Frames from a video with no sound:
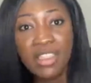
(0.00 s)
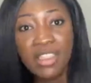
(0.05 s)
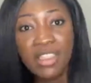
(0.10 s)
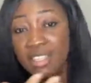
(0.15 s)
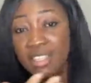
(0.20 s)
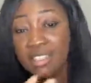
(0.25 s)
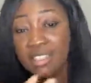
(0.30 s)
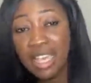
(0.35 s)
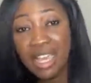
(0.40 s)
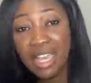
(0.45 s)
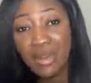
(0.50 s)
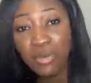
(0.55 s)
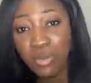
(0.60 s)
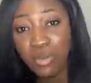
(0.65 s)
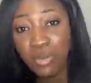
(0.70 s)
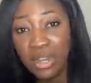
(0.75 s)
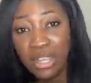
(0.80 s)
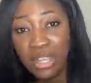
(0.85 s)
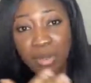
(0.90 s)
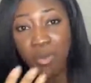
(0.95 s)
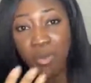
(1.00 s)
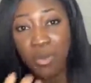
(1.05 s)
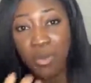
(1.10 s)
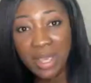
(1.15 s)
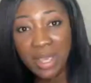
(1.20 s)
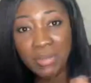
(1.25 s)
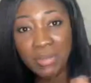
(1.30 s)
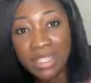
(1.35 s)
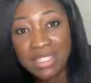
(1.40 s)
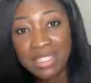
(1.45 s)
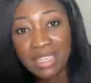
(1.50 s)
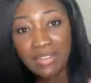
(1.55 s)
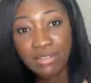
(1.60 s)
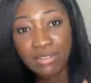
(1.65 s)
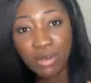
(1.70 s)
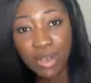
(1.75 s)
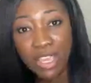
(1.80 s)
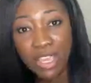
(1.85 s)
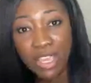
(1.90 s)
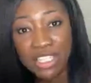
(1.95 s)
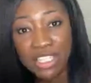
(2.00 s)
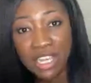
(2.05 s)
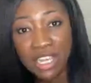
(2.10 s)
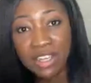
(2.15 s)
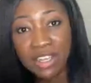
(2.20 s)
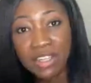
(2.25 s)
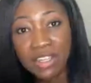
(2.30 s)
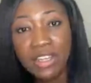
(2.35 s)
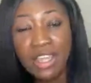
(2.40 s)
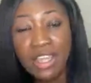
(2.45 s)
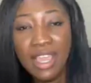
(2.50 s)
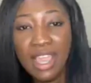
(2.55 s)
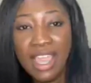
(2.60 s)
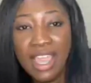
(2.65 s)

Things are like way better for HR.